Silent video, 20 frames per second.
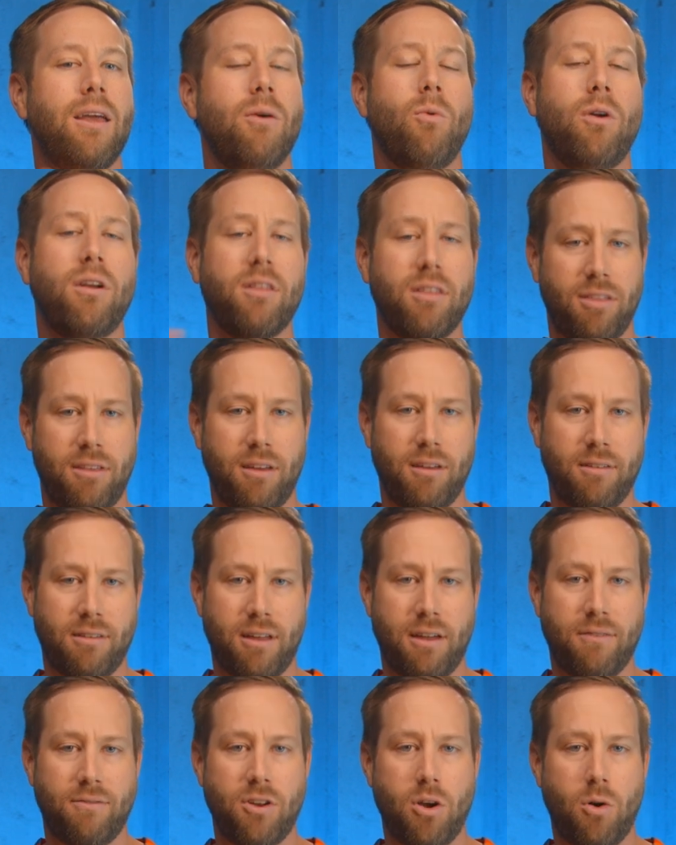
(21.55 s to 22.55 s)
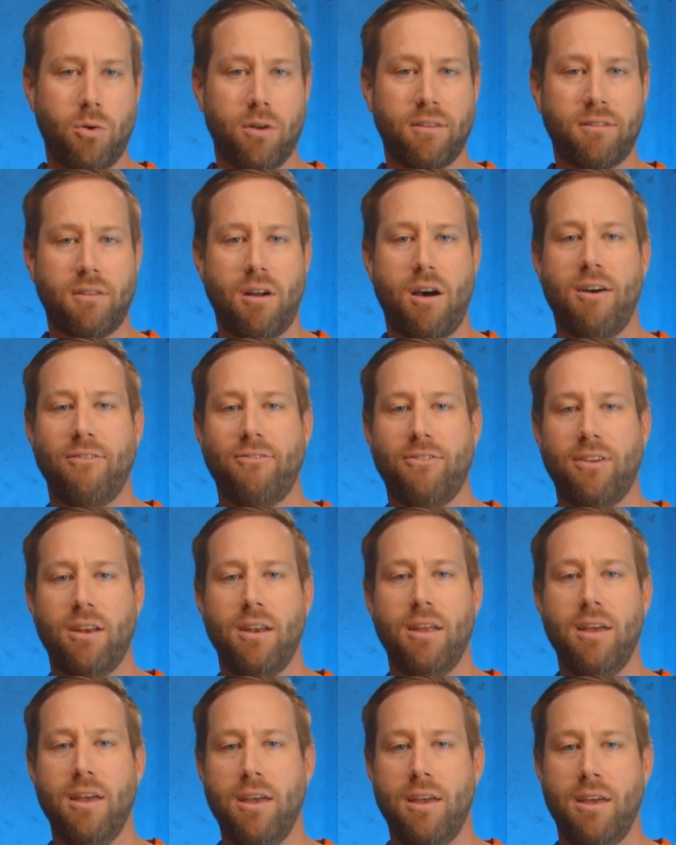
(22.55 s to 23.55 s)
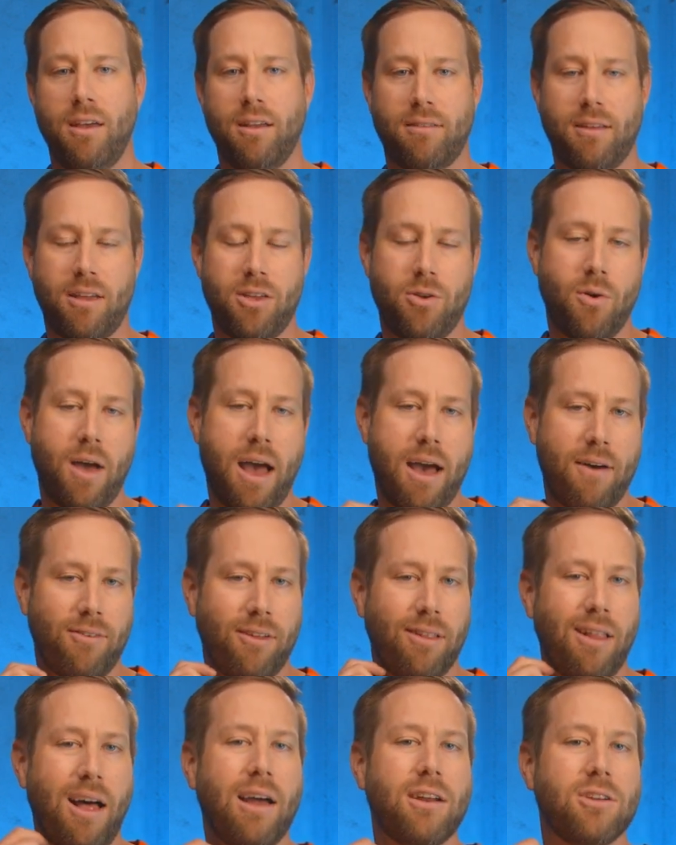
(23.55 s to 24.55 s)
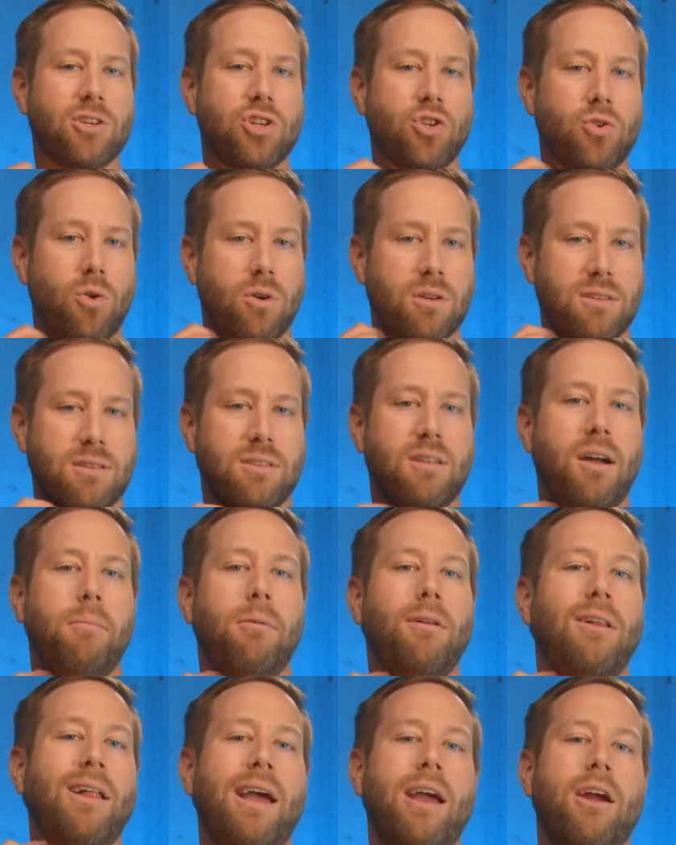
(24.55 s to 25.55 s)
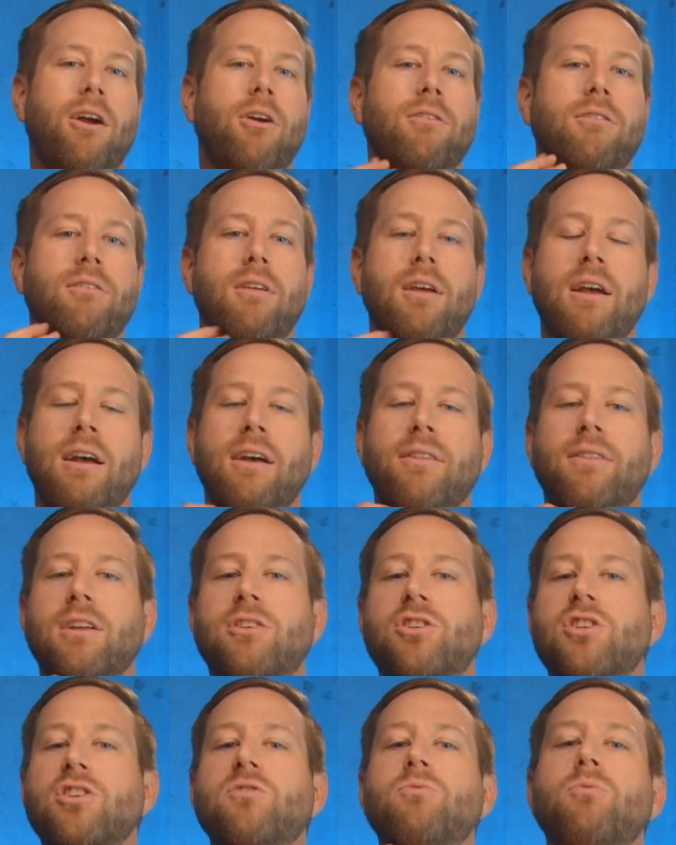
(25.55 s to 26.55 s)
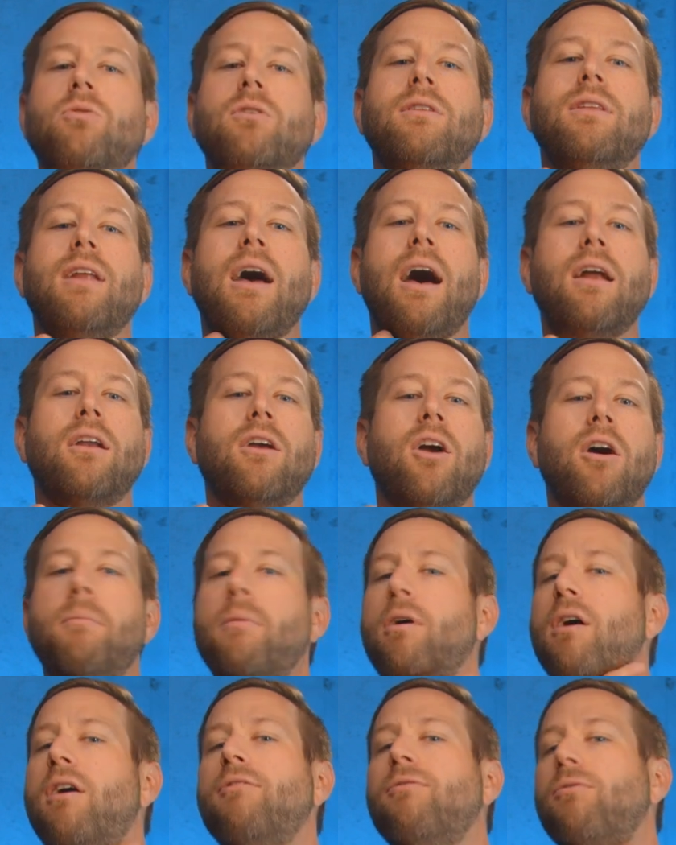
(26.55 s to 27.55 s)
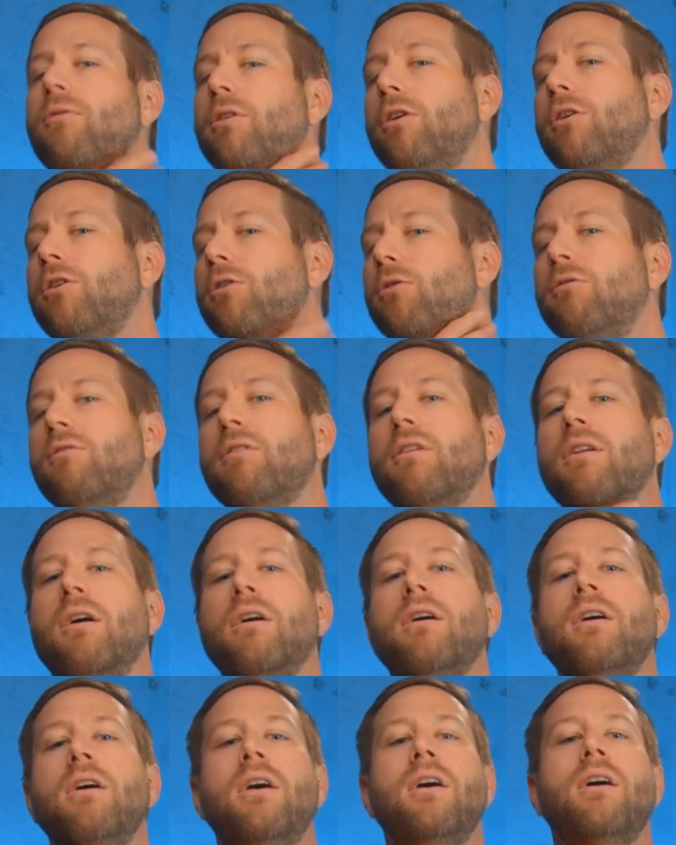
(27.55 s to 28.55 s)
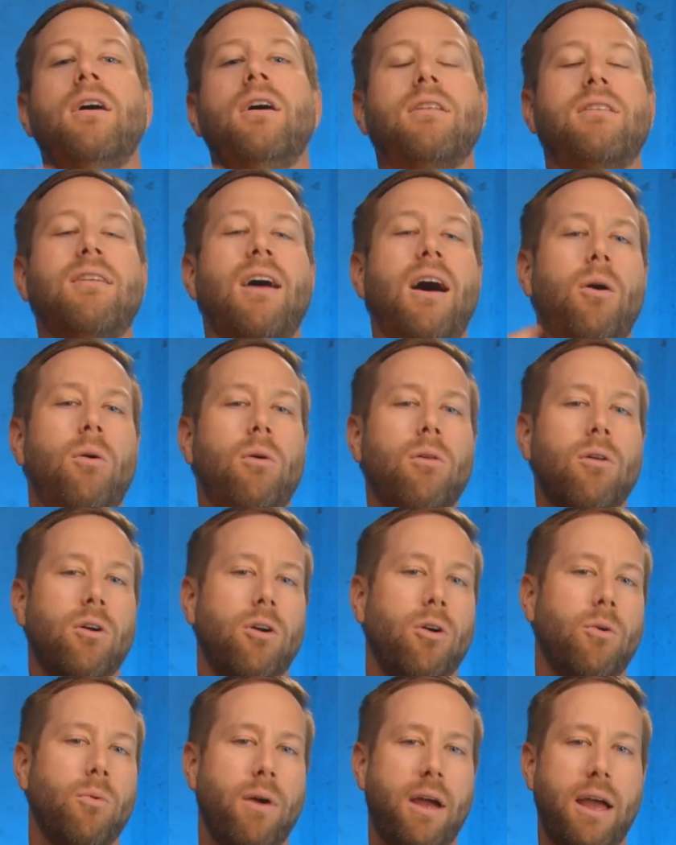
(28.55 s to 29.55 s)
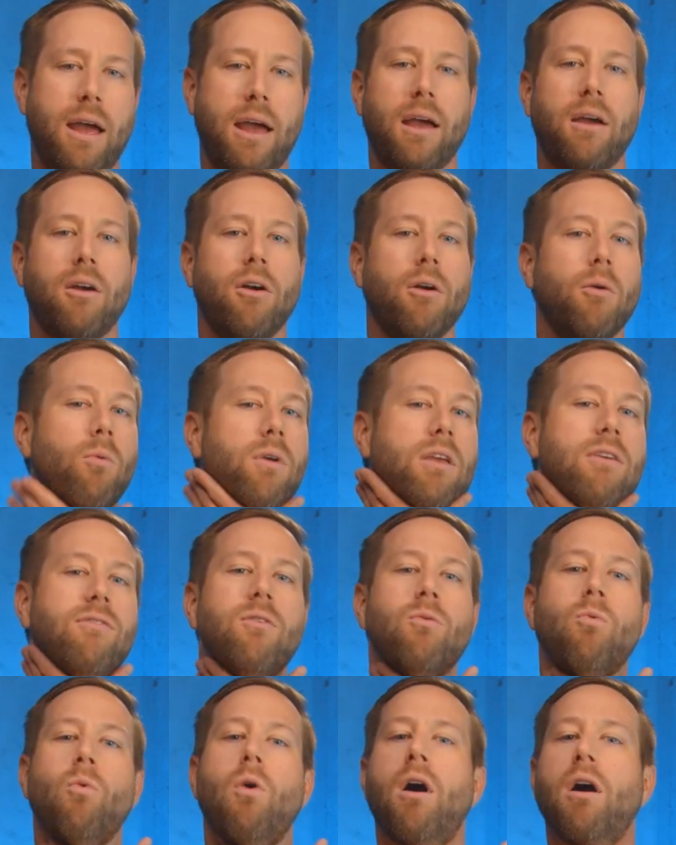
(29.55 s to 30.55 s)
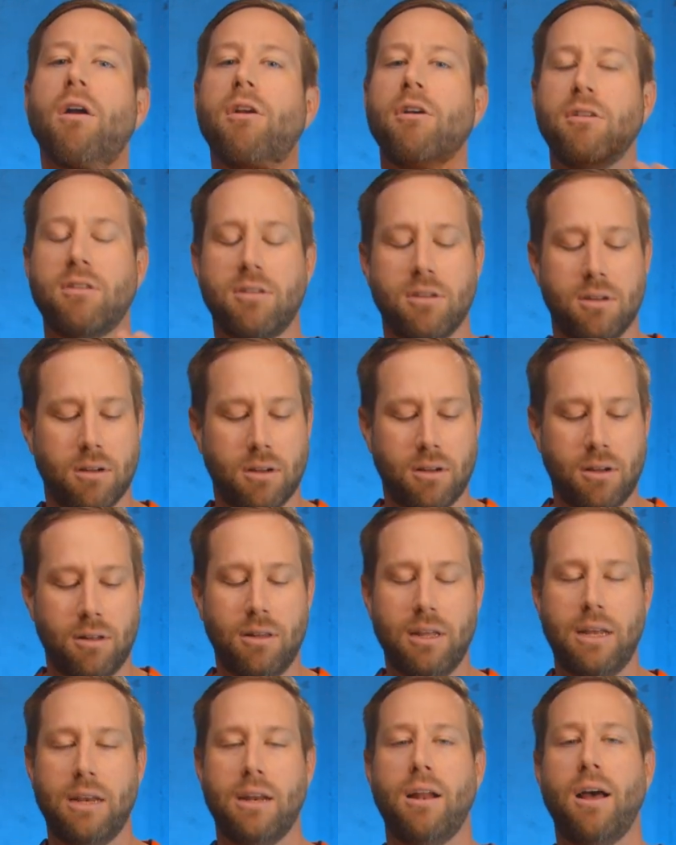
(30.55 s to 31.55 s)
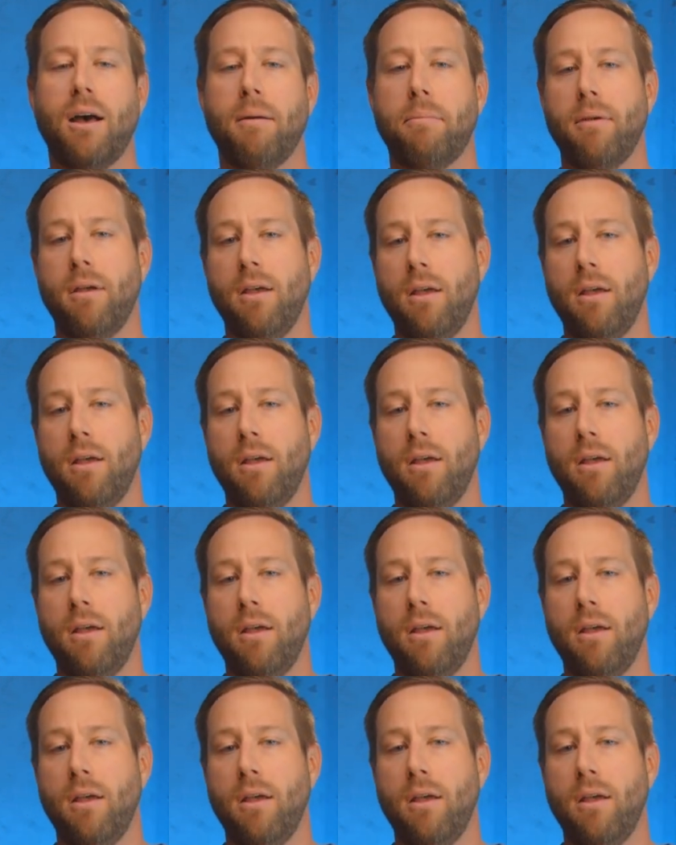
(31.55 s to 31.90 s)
And one of the things I've noticed often is that you have a lot of short stubble hairs that just will not come off when you're using a towel or a rag or even water to clean it up.